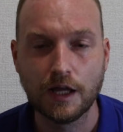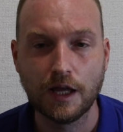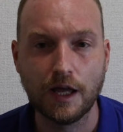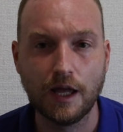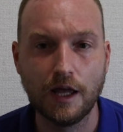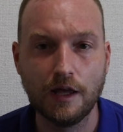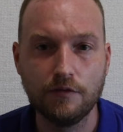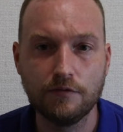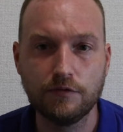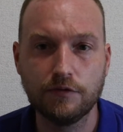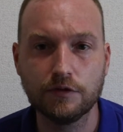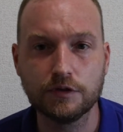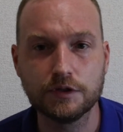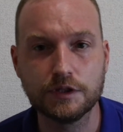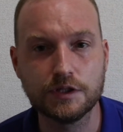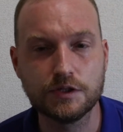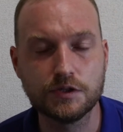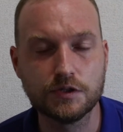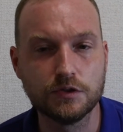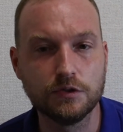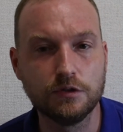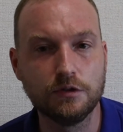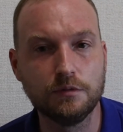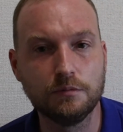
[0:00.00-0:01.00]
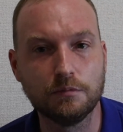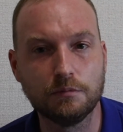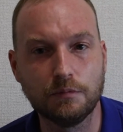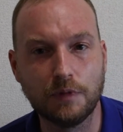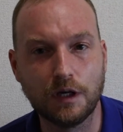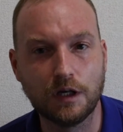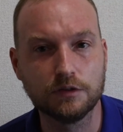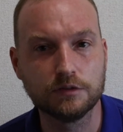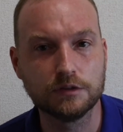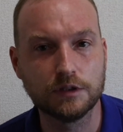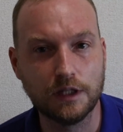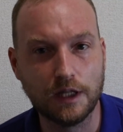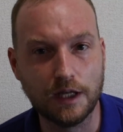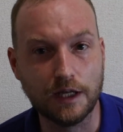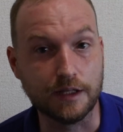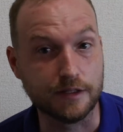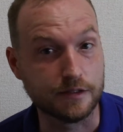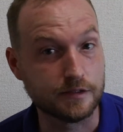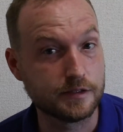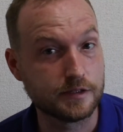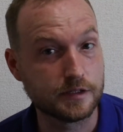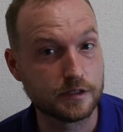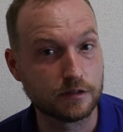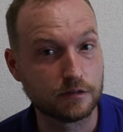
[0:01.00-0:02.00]
M42 mount
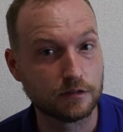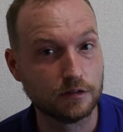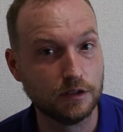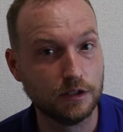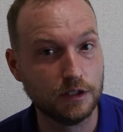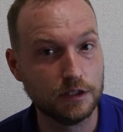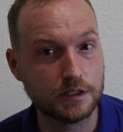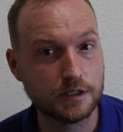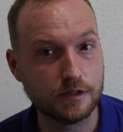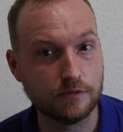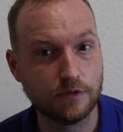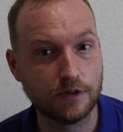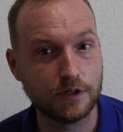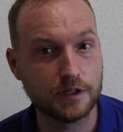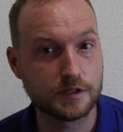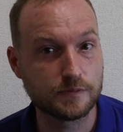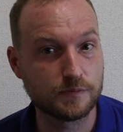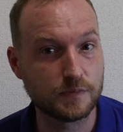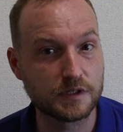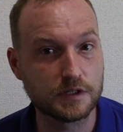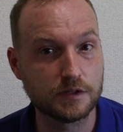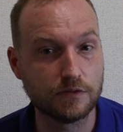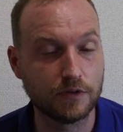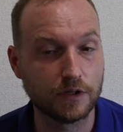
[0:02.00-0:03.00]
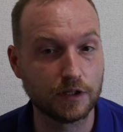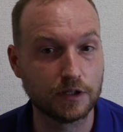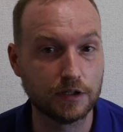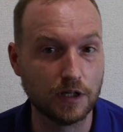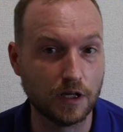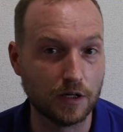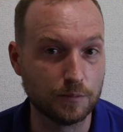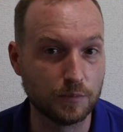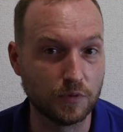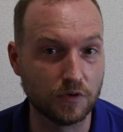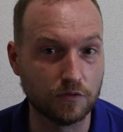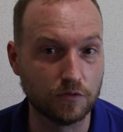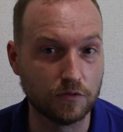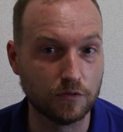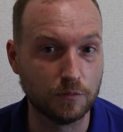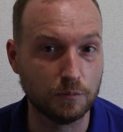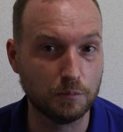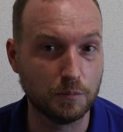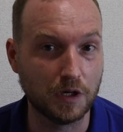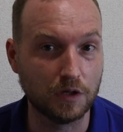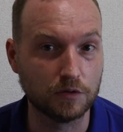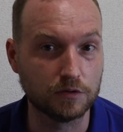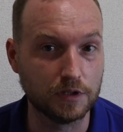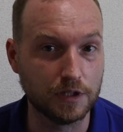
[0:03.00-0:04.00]
lens is a very specific type of
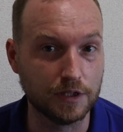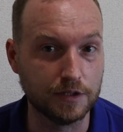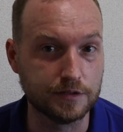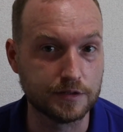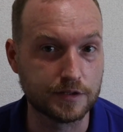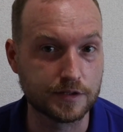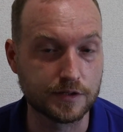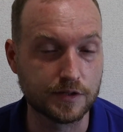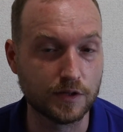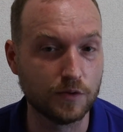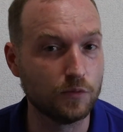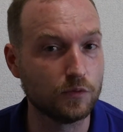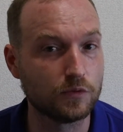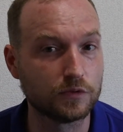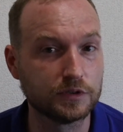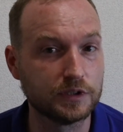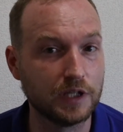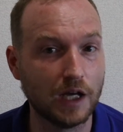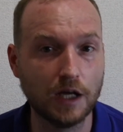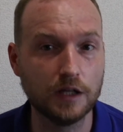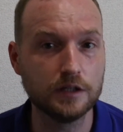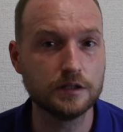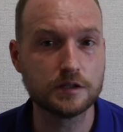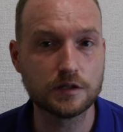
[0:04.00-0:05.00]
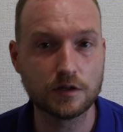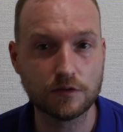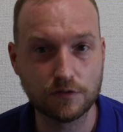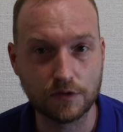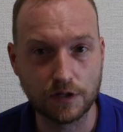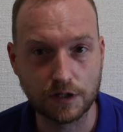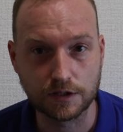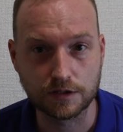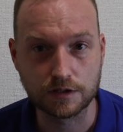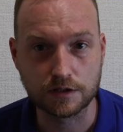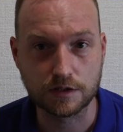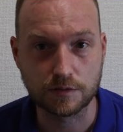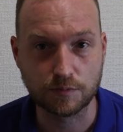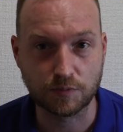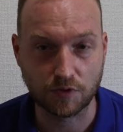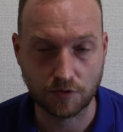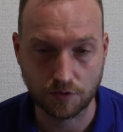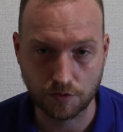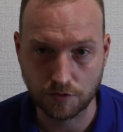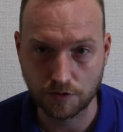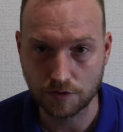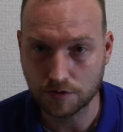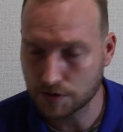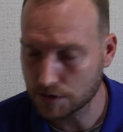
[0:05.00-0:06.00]
mount lens. There were tons of lens
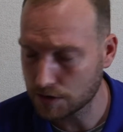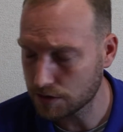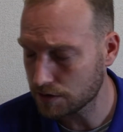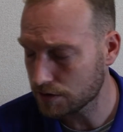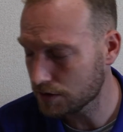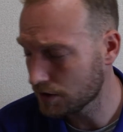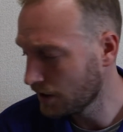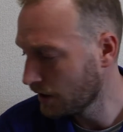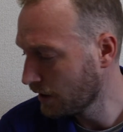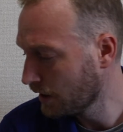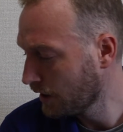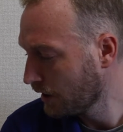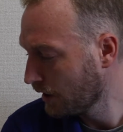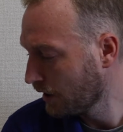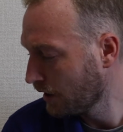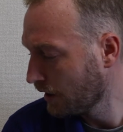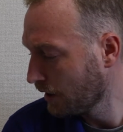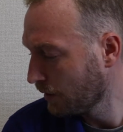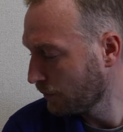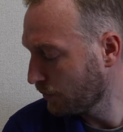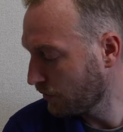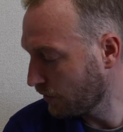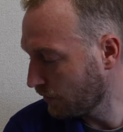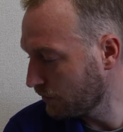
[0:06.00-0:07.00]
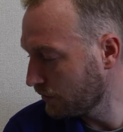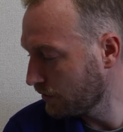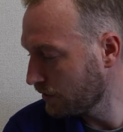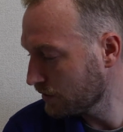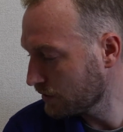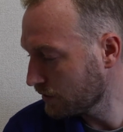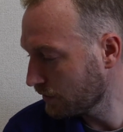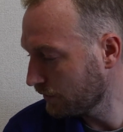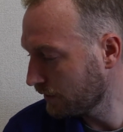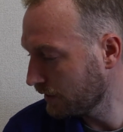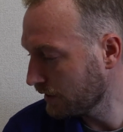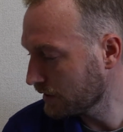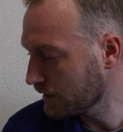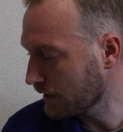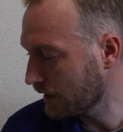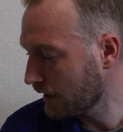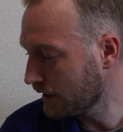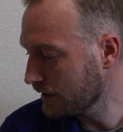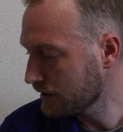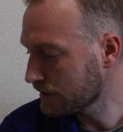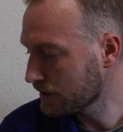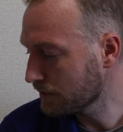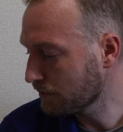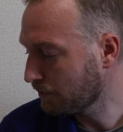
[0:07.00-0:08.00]
produced of this
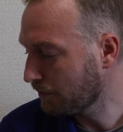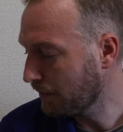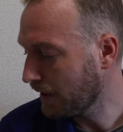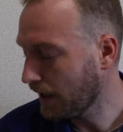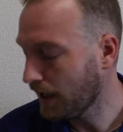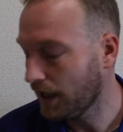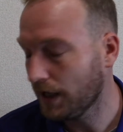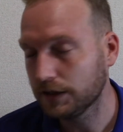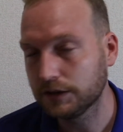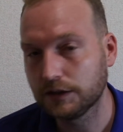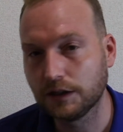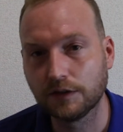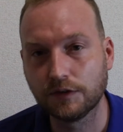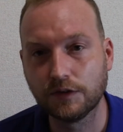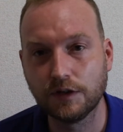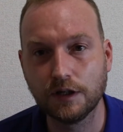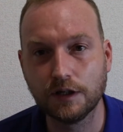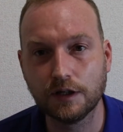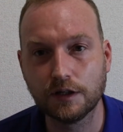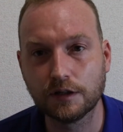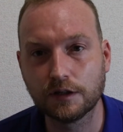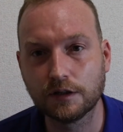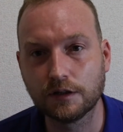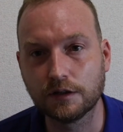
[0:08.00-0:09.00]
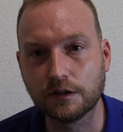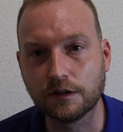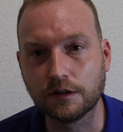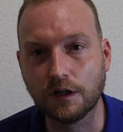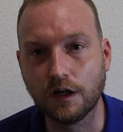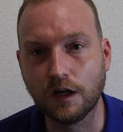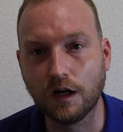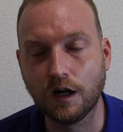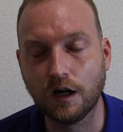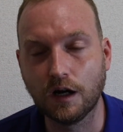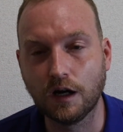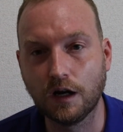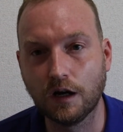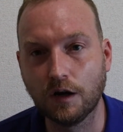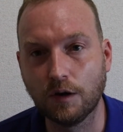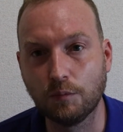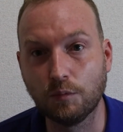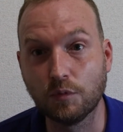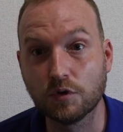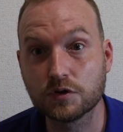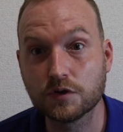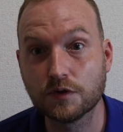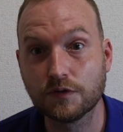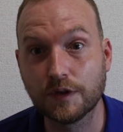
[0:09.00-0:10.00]
lens, but they're
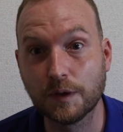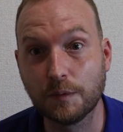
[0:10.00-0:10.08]
most of